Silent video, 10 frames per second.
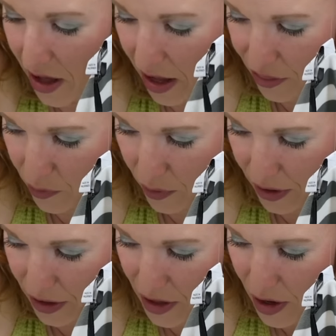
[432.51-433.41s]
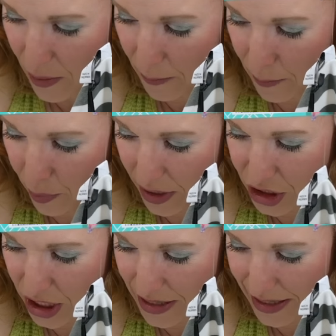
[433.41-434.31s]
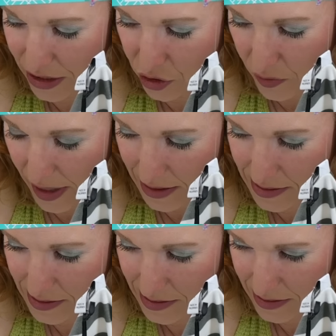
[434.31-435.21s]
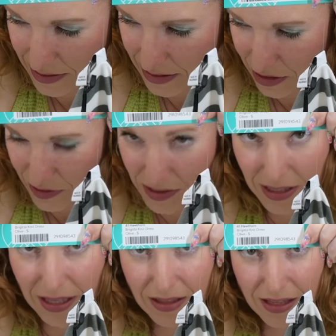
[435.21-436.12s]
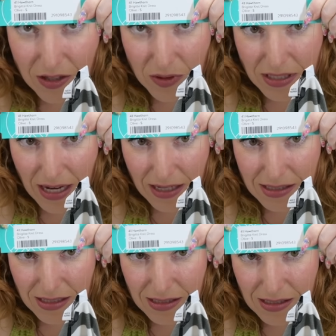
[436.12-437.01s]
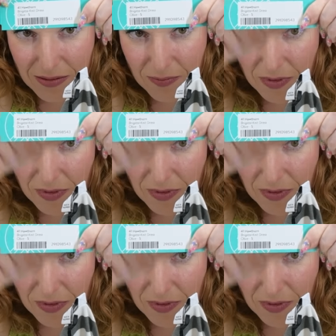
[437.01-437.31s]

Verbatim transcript: Hawthorn Bridget knit dress. You see that? That's what the tag says.